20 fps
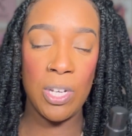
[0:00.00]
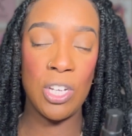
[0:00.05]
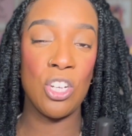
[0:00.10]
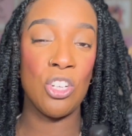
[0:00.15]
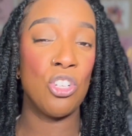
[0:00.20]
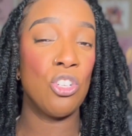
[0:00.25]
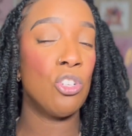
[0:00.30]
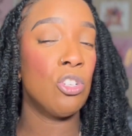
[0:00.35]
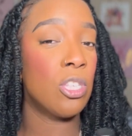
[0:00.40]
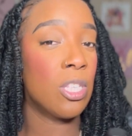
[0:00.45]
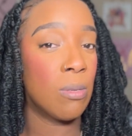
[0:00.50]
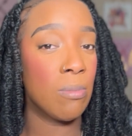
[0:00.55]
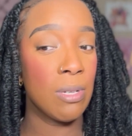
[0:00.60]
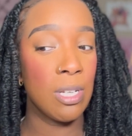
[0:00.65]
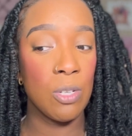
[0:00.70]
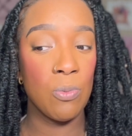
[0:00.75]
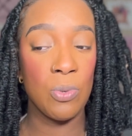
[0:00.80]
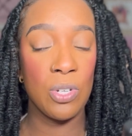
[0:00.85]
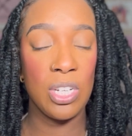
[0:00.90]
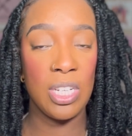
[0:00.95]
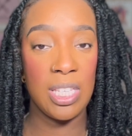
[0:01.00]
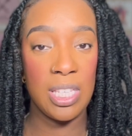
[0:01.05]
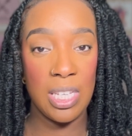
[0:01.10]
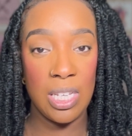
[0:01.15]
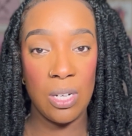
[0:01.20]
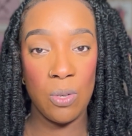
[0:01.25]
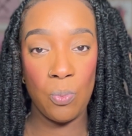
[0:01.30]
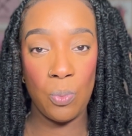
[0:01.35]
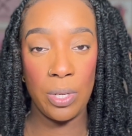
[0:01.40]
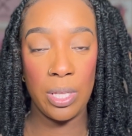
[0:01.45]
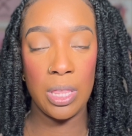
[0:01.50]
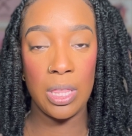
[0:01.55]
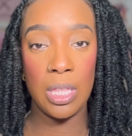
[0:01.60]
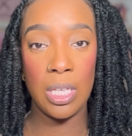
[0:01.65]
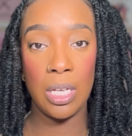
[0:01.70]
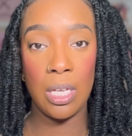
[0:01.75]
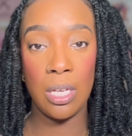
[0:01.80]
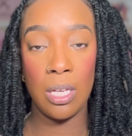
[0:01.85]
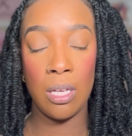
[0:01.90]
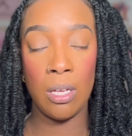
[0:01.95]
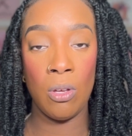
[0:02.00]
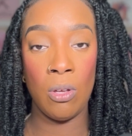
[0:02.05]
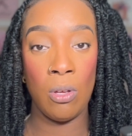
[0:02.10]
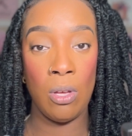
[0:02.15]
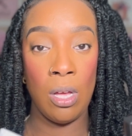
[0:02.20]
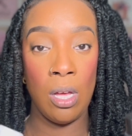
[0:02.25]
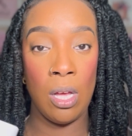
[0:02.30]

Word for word: because you know sometimes when you set it with the